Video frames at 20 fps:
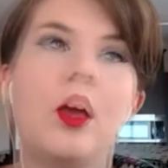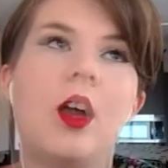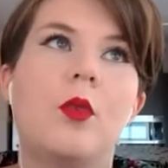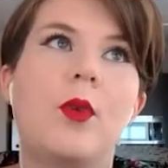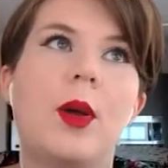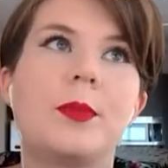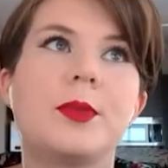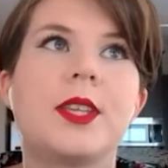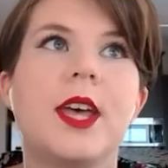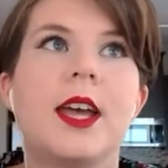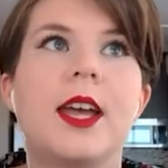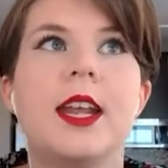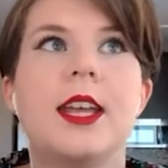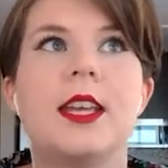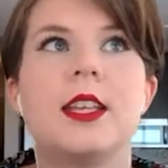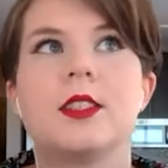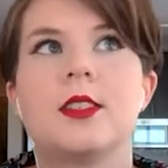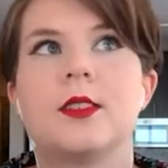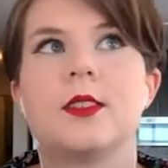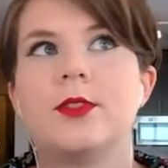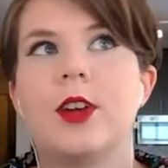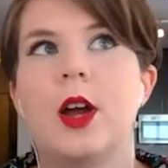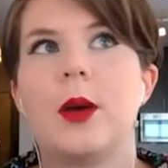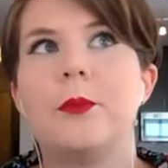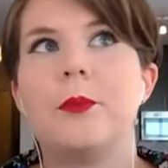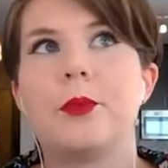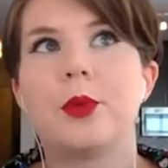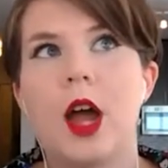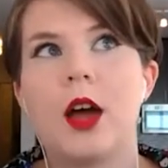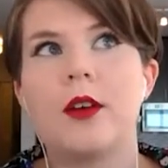website is from
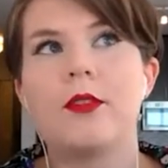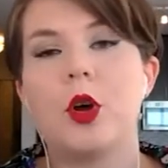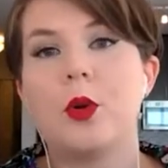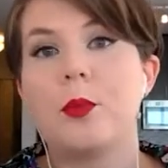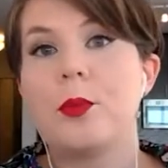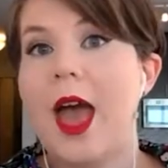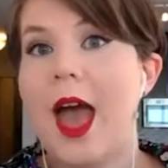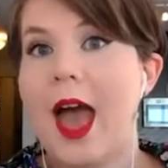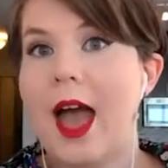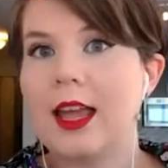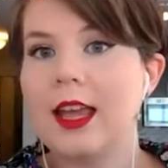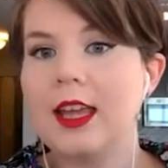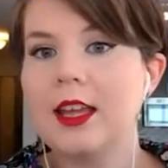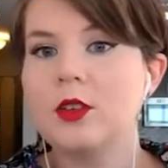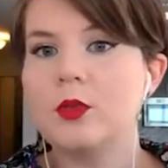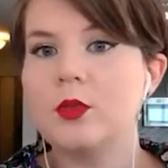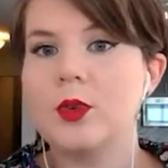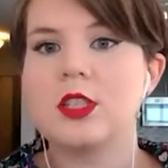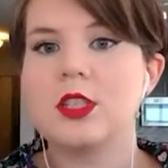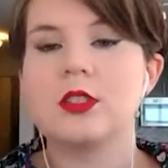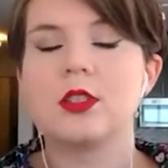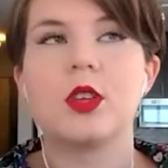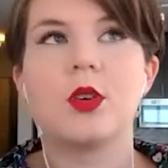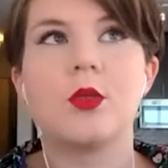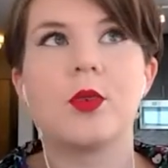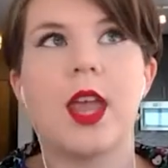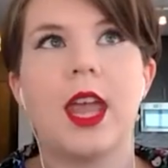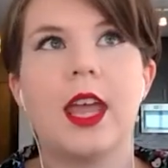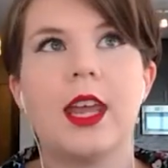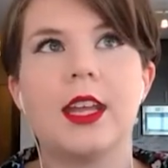Bravo Packing, which is
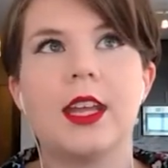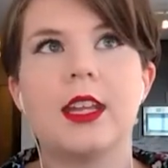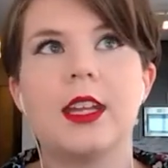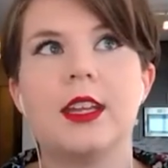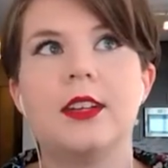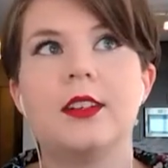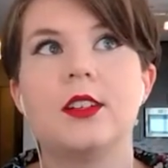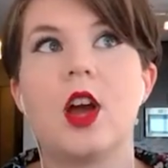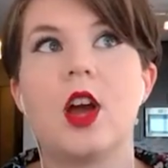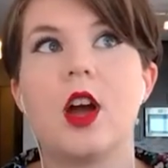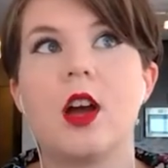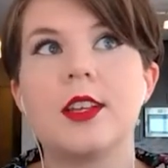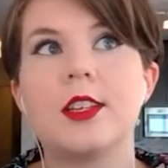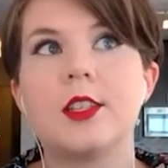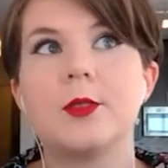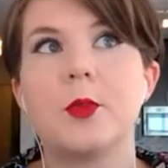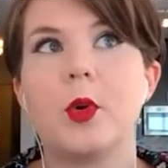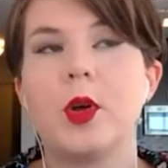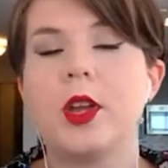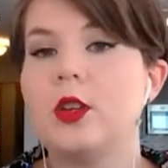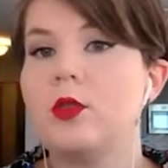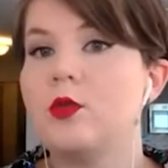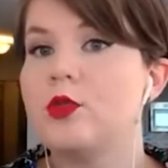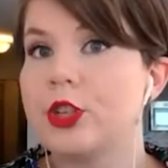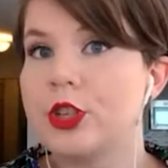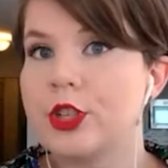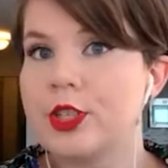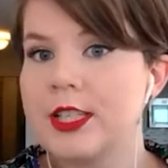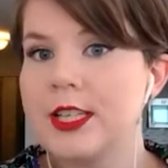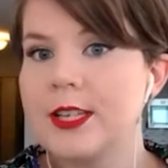located in Carneys Point, New
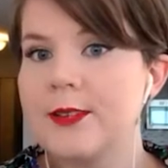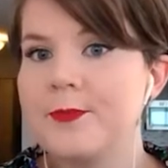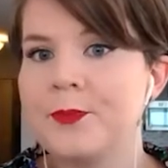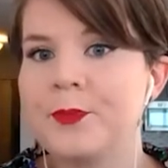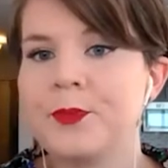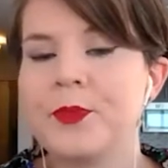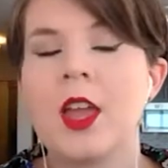Jersey.